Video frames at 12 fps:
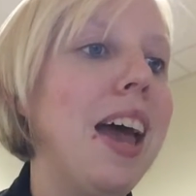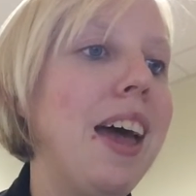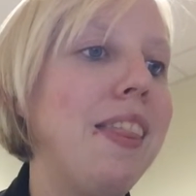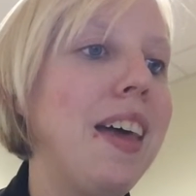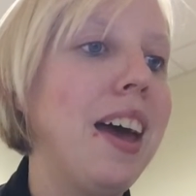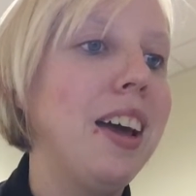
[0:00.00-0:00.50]

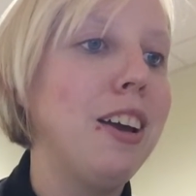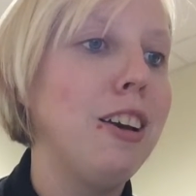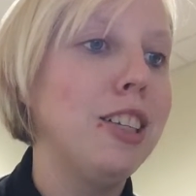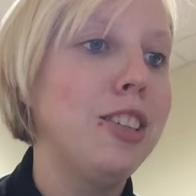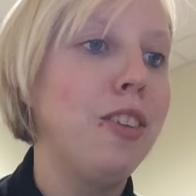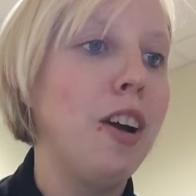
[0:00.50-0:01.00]
And that
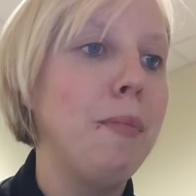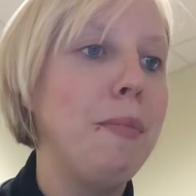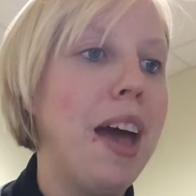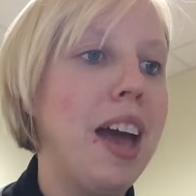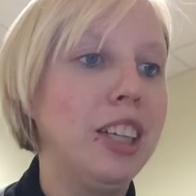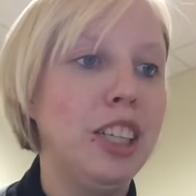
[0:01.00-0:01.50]
goes from
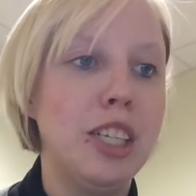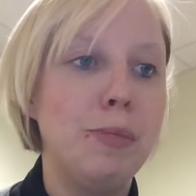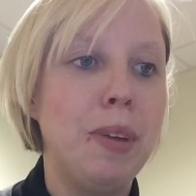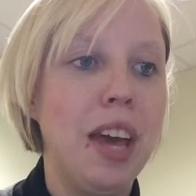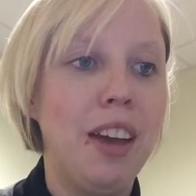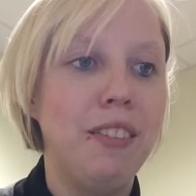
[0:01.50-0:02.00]
actions,
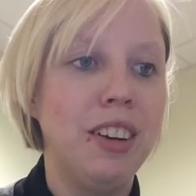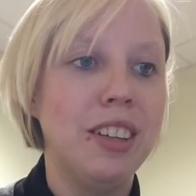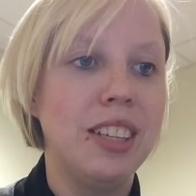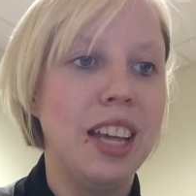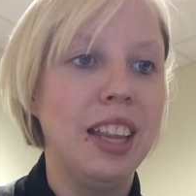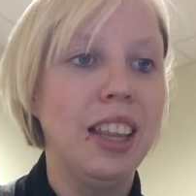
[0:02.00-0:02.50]

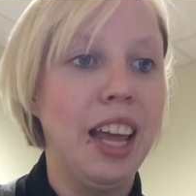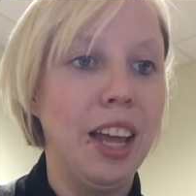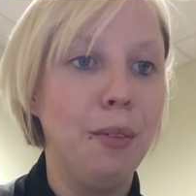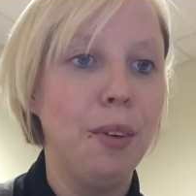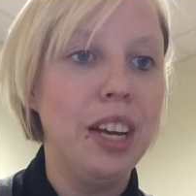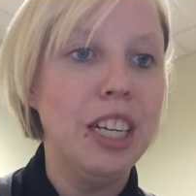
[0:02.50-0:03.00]
behaviors, and
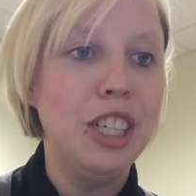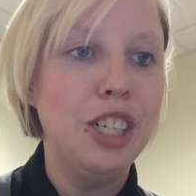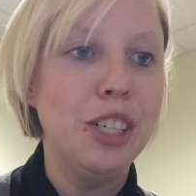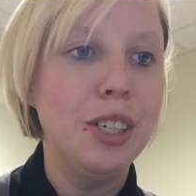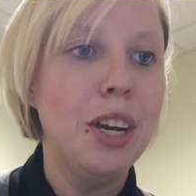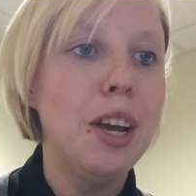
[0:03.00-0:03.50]

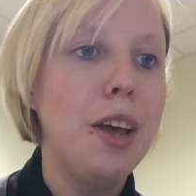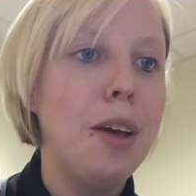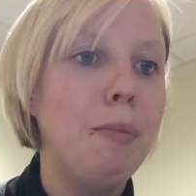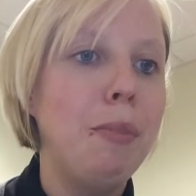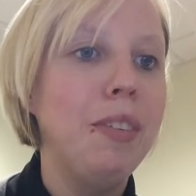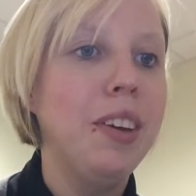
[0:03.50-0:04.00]
language.
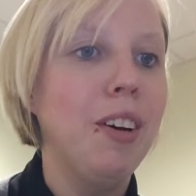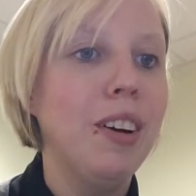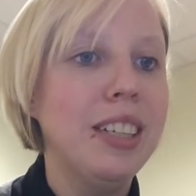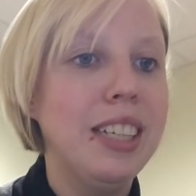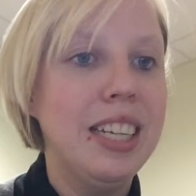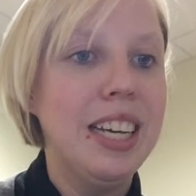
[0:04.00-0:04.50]
Moving
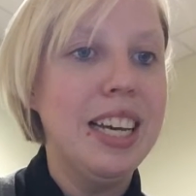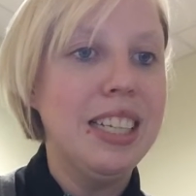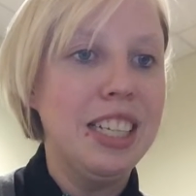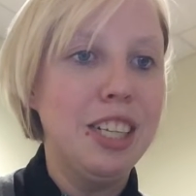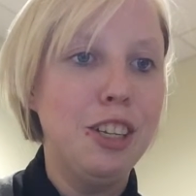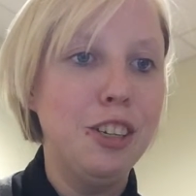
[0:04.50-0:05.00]
on to
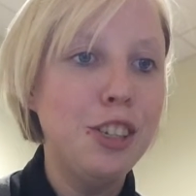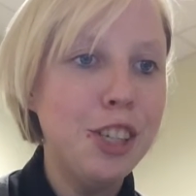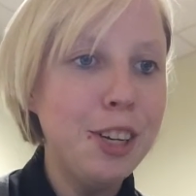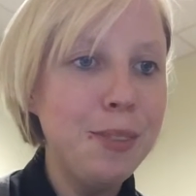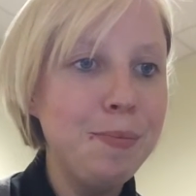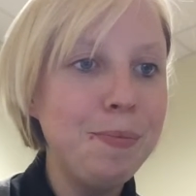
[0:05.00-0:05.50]

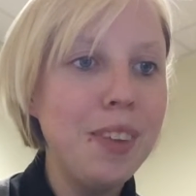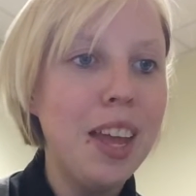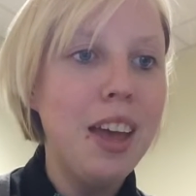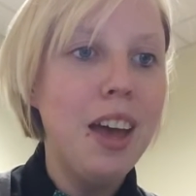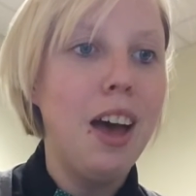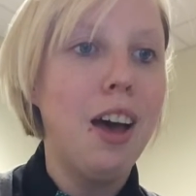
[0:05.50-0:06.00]
institution,
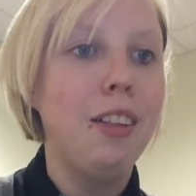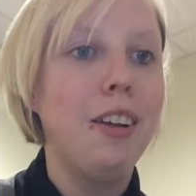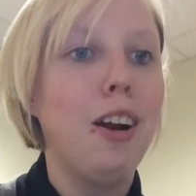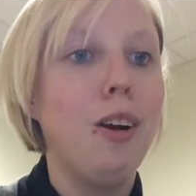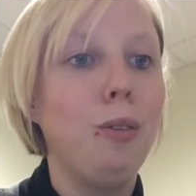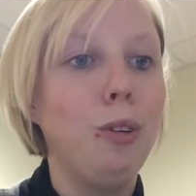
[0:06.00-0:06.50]

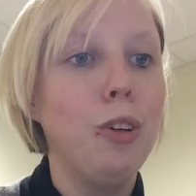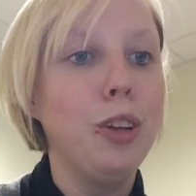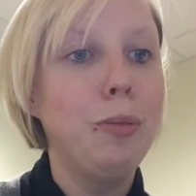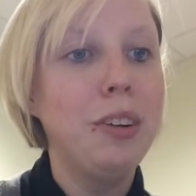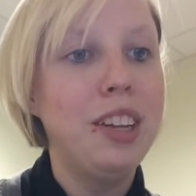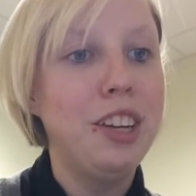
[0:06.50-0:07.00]
there are
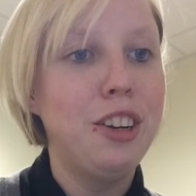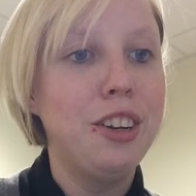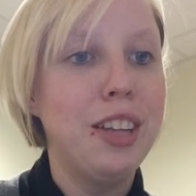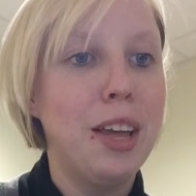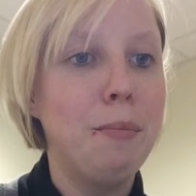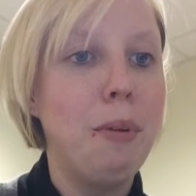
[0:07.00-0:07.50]
rules,
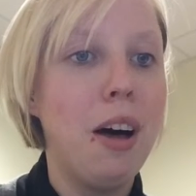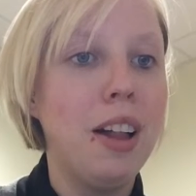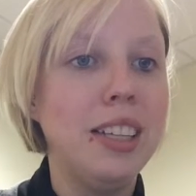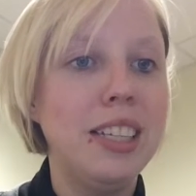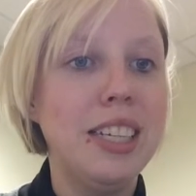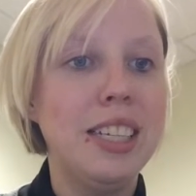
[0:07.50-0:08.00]
procedures, and
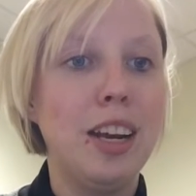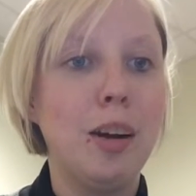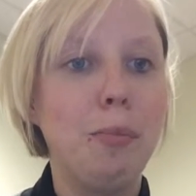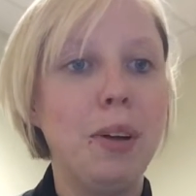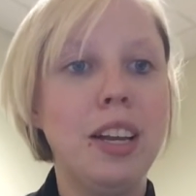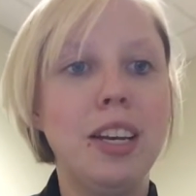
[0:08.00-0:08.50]
policies that
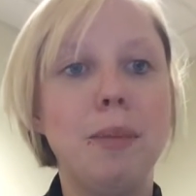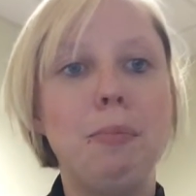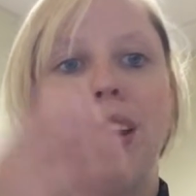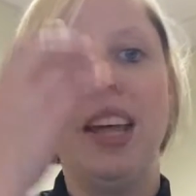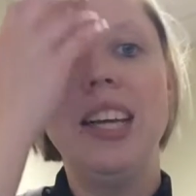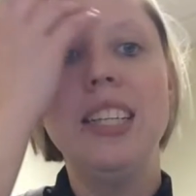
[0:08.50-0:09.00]
are put into
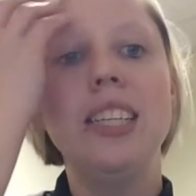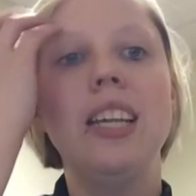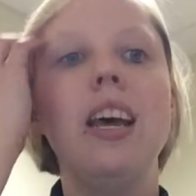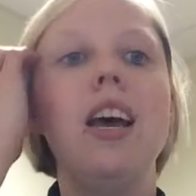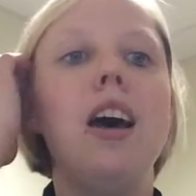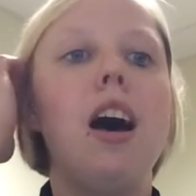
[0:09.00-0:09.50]
place
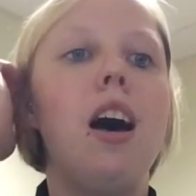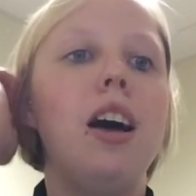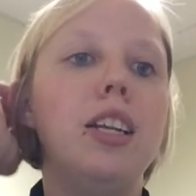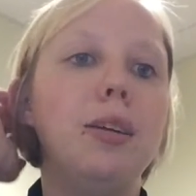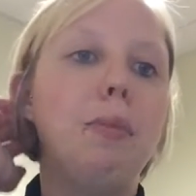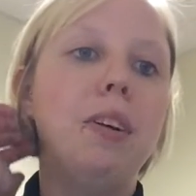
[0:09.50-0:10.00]

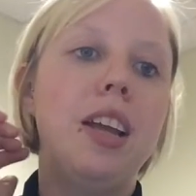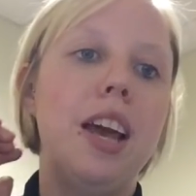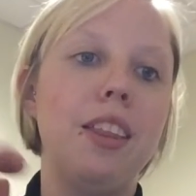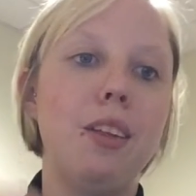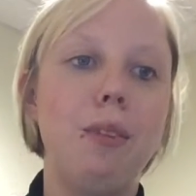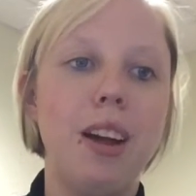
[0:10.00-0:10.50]
to
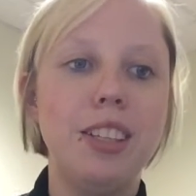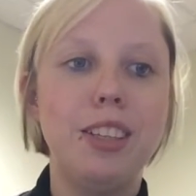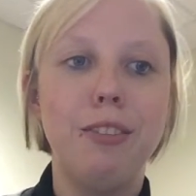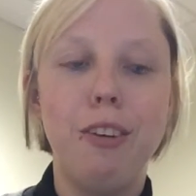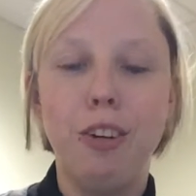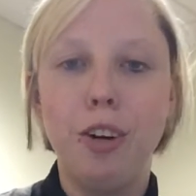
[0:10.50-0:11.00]
protect the rights
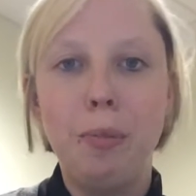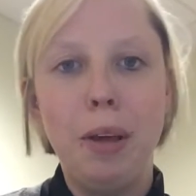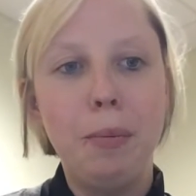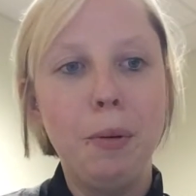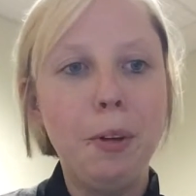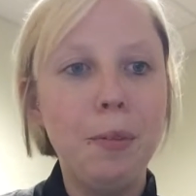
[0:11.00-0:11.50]
of older
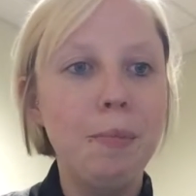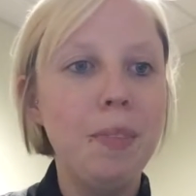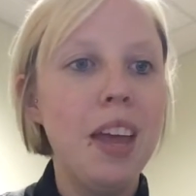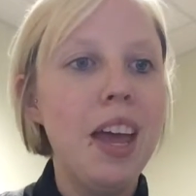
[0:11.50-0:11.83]
people.